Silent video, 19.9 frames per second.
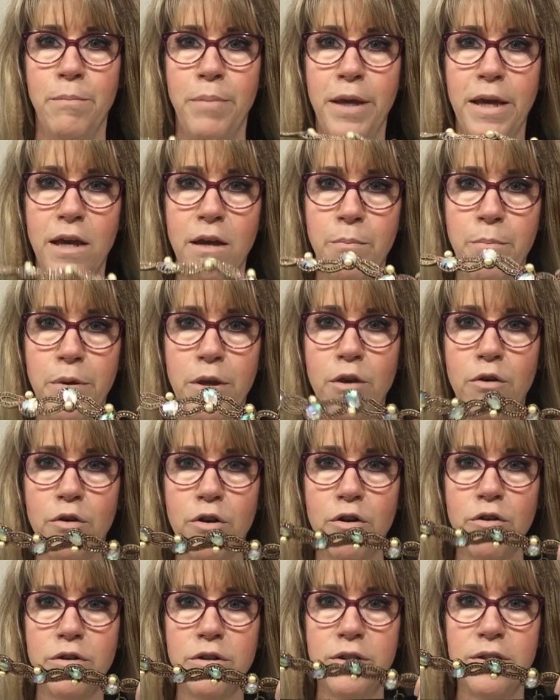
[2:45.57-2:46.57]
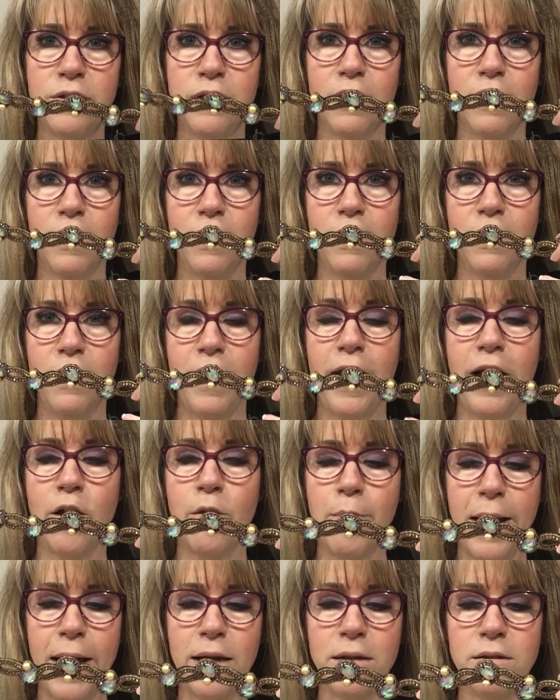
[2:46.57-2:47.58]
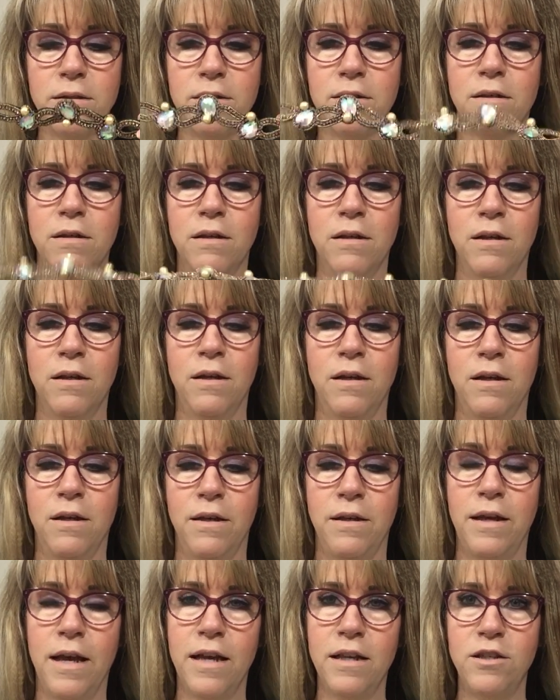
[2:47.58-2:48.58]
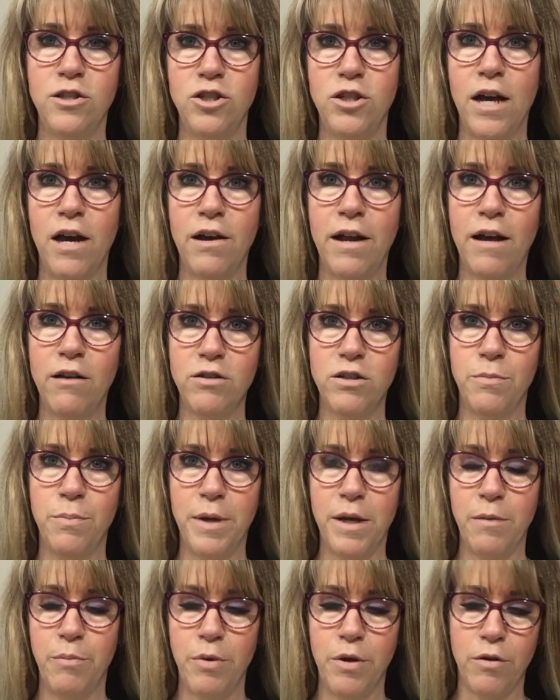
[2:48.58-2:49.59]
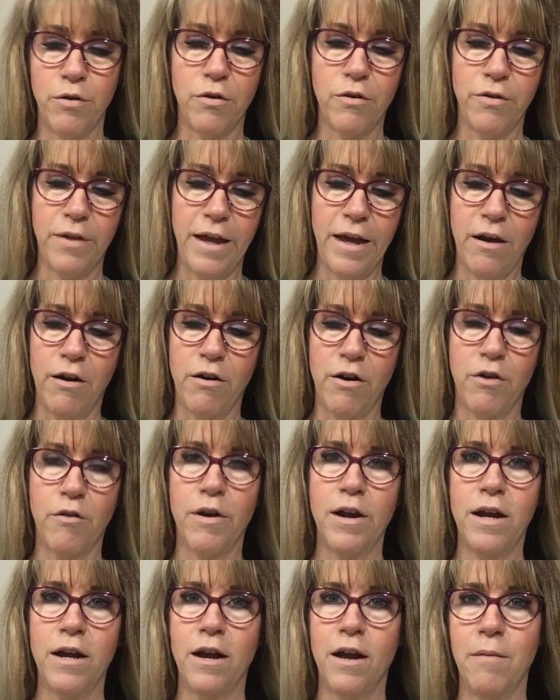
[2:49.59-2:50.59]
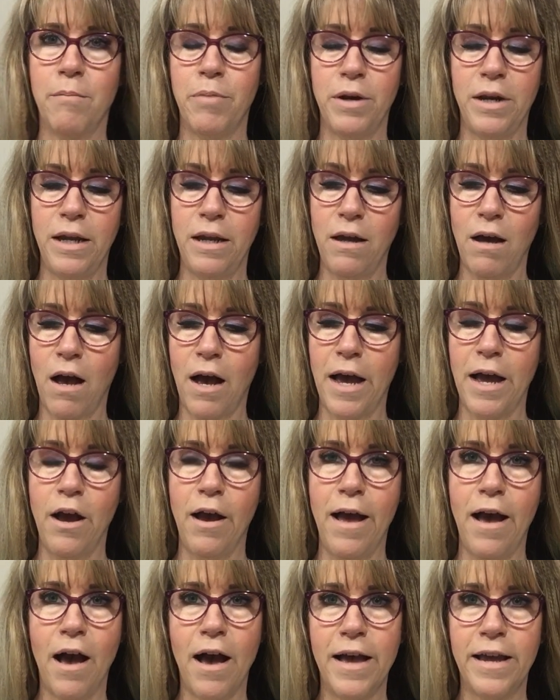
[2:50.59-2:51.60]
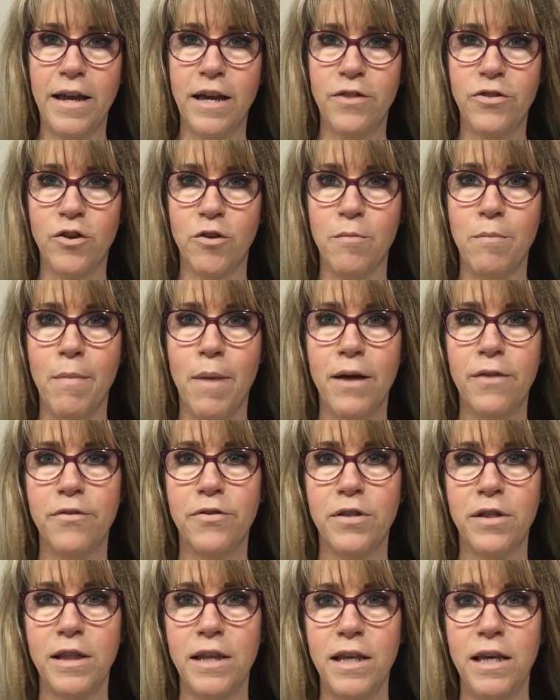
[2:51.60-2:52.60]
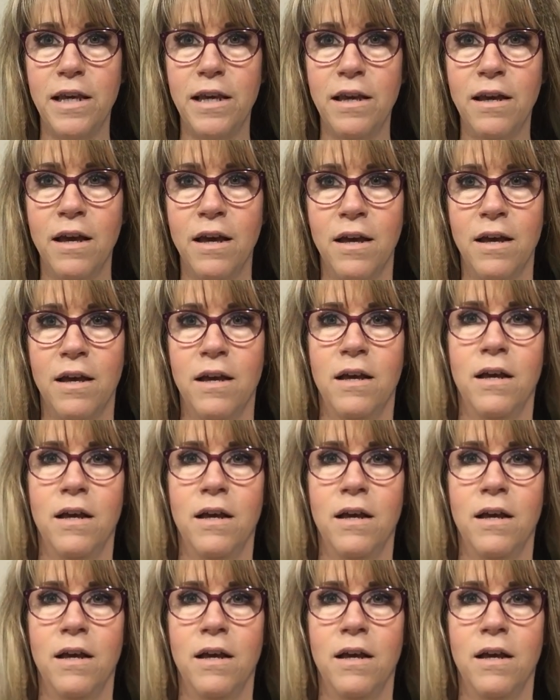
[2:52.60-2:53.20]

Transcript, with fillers: Pink Pewter's hairbands. Yes, shout out to Pink Pewter. They are a great company. I get their monthly